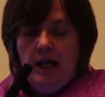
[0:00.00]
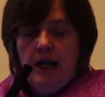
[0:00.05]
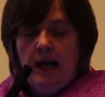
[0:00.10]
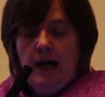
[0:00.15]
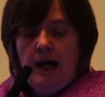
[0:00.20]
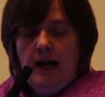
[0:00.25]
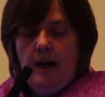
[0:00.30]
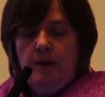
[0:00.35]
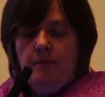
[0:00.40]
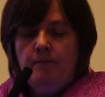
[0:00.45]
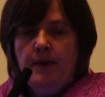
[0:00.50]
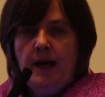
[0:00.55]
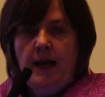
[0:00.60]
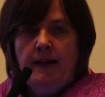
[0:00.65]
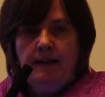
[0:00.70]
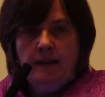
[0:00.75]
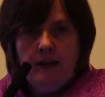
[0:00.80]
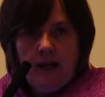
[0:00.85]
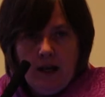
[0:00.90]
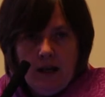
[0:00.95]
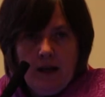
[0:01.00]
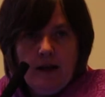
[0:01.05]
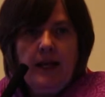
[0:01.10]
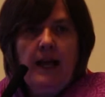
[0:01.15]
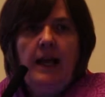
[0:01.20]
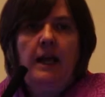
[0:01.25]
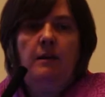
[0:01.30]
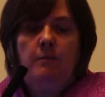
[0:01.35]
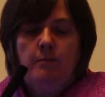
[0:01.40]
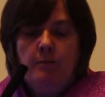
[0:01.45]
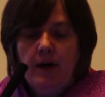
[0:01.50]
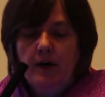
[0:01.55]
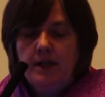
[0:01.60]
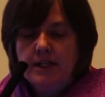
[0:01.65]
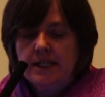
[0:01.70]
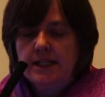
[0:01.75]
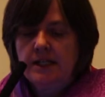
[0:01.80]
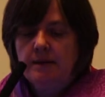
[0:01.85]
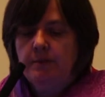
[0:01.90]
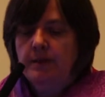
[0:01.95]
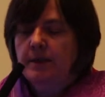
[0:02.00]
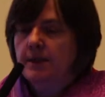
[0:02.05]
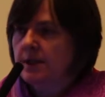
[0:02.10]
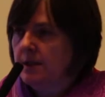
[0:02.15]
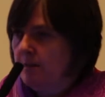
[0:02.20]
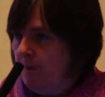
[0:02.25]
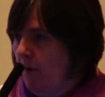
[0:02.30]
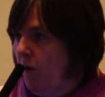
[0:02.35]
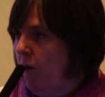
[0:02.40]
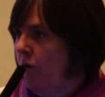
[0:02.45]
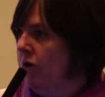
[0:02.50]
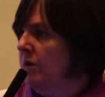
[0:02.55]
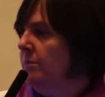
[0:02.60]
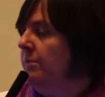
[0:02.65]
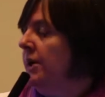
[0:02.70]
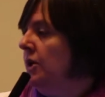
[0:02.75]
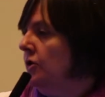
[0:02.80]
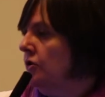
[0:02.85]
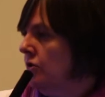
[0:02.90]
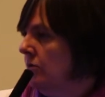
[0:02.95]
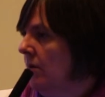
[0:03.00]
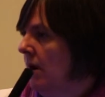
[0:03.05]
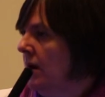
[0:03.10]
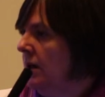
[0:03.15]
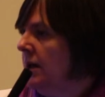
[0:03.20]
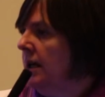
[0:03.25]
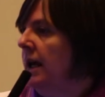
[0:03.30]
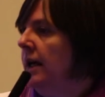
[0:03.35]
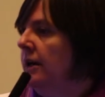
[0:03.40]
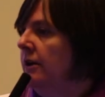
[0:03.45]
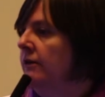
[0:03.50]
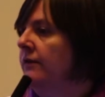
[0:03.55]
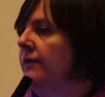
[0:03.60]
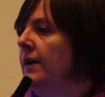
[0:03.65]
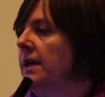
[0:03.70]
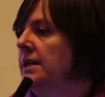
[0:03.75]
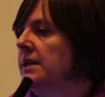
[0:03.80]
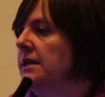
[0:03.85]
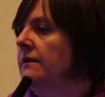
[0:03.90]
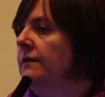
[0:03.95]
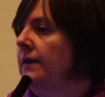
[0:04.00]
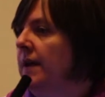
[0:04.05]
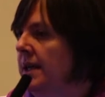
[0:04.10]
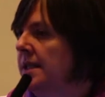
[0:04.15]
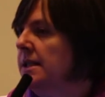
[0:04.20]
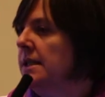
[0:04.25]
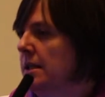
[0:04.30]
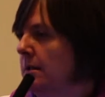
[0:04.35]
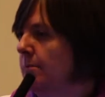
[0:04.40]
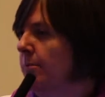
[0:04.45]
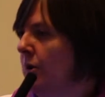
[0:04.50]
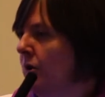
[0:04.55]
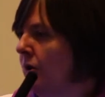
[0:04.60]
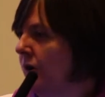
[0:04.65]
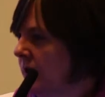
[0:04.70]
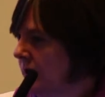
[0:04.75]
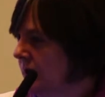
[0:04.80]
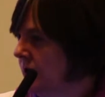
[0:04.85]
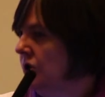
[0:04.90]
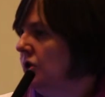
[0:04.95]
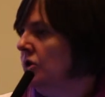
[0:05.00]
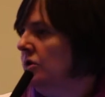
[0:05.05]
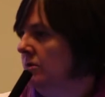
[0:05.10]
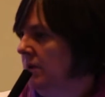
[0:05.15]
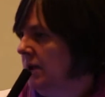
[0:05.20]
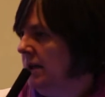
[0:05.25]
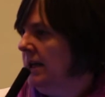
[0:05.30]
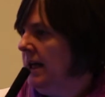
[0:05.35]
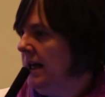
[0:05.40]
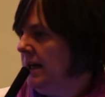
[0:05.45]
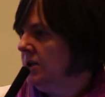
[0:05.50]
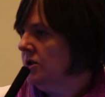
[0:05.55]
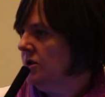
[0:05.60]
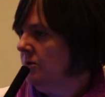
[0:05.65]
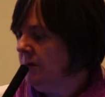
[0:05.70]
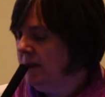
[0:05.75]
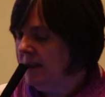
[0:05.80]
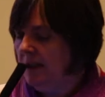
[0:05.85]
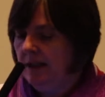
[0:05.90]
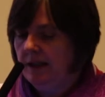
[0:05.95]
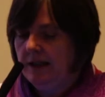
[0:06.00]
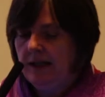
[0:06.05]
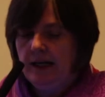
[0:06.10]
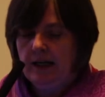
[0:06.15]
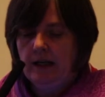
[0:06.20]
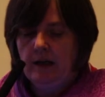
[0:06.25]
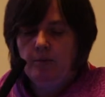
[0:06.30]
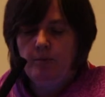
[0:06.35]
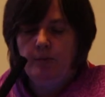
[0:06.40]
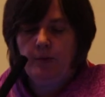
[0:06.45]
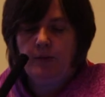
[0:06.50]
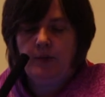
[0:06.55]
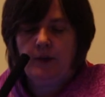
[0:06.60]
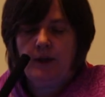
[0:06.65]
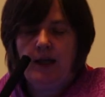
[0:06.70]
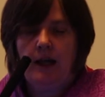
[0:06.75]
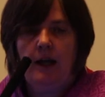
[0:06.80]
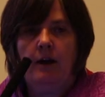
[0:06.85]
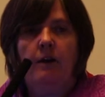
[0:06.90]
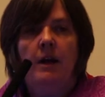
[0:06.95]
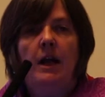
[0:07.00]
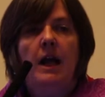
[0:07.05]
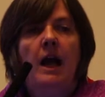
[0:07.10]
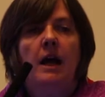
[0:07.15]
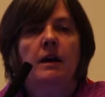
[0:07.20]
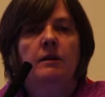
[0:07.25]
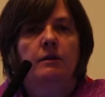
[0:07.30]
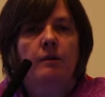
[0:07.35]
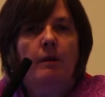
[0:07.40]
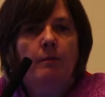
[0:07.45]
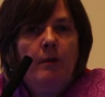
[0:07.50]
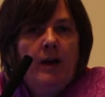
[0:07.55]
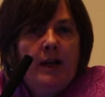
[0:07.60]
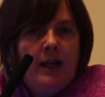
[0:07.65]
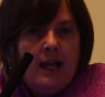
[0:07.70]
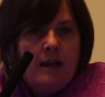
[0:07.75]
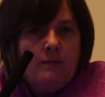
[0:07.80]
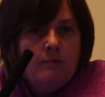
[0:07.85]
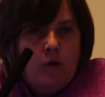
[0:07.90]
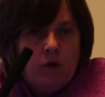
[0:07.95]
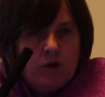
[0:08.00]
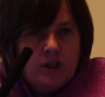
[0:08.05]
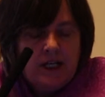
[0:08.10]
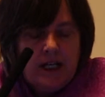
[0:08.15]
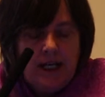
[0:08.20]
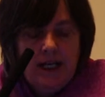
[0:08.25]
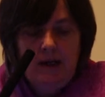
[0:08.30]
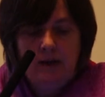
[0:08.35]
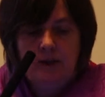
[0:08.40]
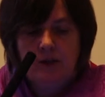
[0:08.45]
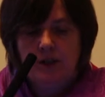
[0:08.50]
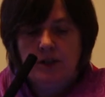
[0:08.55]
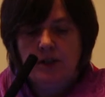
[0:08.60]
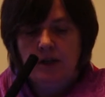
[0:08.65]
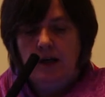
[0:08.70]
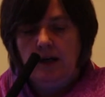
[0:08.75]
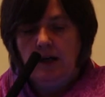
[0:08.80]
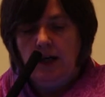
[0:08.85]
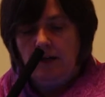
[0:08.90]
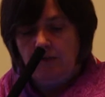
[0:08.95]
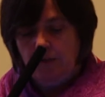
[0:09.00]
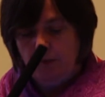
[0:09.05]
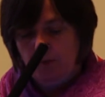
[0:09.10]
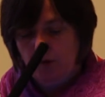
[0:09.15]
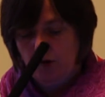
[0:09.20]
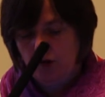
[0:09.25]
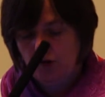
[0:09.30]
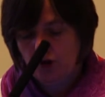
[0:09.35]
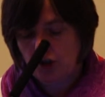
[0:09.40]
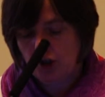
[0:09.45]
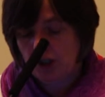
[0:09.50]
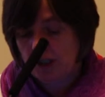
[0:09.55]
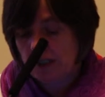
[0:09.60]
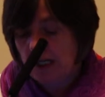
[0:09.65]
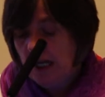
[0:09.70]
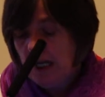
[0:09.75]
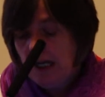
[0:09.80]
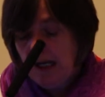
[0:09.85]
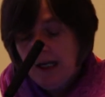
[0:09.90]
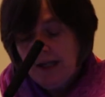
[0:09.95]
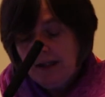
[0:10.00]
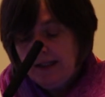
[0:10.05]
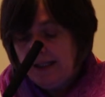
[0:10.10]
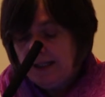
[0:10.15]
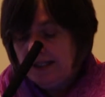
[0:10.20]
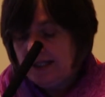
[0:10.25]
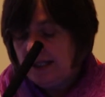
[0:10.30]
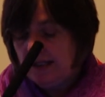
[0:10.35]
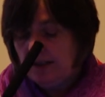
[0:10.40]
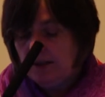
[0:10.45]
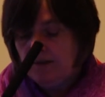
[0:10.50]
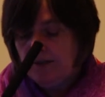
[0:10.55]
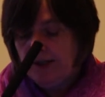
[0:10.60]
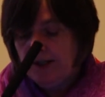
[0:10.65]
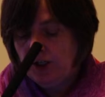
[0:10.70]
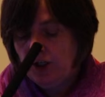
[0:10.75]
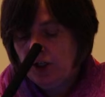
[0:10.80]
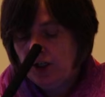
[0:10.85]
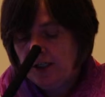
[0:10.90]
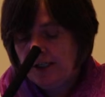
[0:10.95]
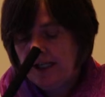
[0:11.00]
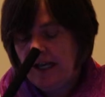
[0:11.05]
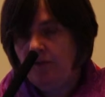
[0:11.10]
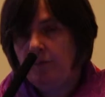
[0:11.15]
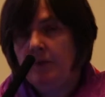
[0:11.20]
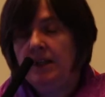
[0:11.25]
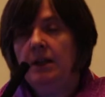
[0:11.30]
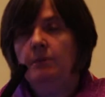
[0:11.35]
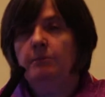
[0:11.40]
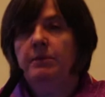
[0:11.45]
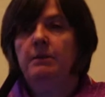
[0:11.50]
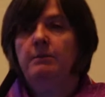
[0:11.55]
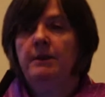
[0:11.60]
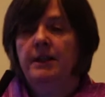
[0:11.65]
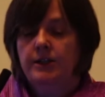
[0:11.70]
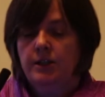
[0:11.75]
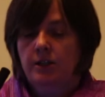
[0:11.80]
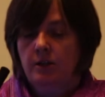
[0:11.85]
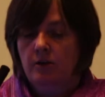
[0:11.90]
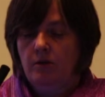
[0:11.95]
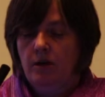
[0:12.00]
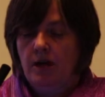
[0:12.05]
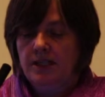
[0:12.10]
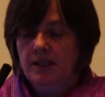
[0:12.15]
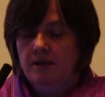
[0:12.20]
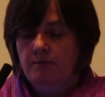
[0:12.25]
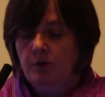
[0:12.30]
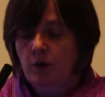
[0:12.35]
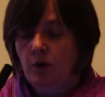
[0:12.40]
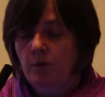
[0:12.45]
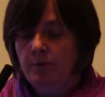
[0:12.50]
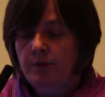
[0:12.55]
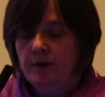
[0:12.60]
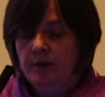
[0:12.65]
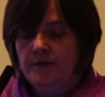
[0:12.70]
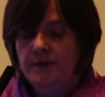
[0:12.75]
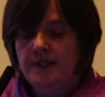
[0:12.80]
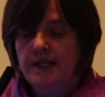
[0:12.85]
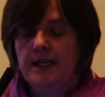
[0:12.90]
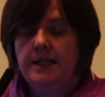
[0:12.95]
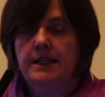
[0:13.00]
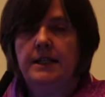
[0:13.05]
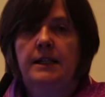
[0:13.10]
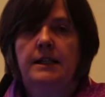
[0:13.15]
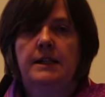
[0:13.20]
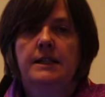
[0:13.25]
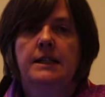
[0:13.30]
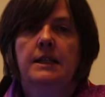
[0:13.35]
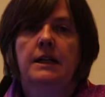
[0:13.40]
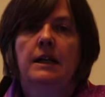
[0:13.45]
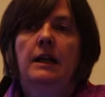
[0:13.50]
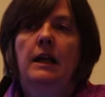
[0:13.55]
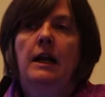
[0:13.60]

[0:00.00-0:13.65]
And again, participant support, be it through online or face-to-face, is important in doing that. So we need that input there, and again, more tailored kind of approaches. These interventions have been implemented across a number of settings.